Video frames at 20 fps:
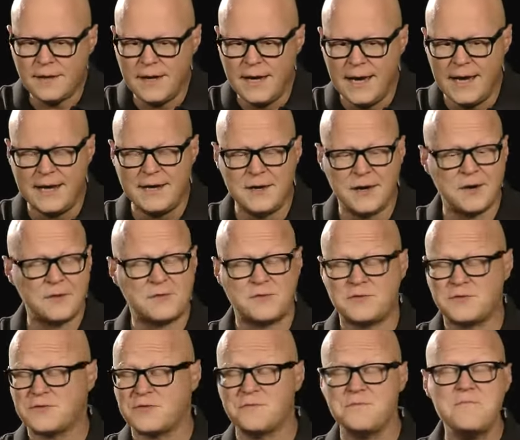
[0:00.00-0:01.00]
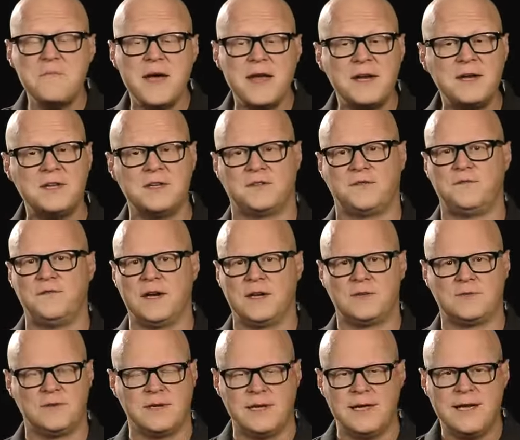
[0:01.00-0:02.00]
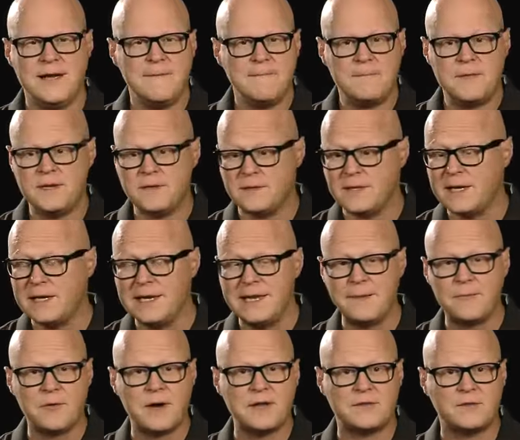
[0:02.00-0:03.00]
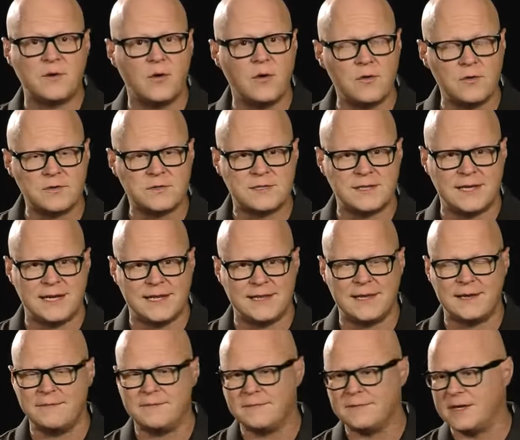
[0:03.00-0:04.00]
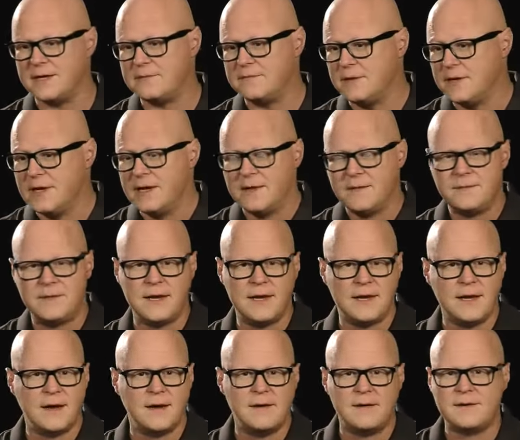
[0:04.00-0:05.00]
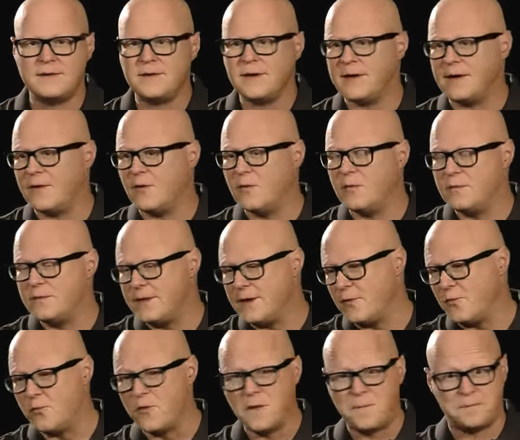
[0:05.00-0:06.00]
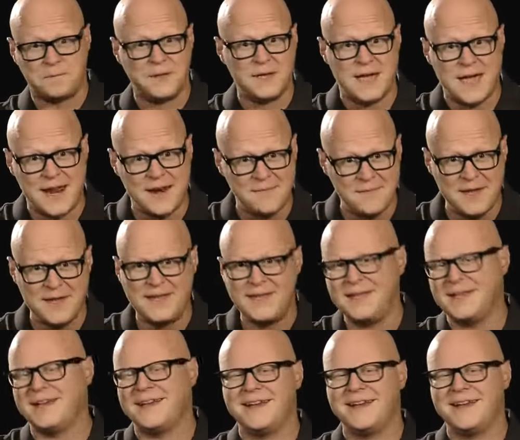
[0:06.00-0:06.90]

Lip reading: and a tremendous victory. They liberate the whole city. They whoop the enemy.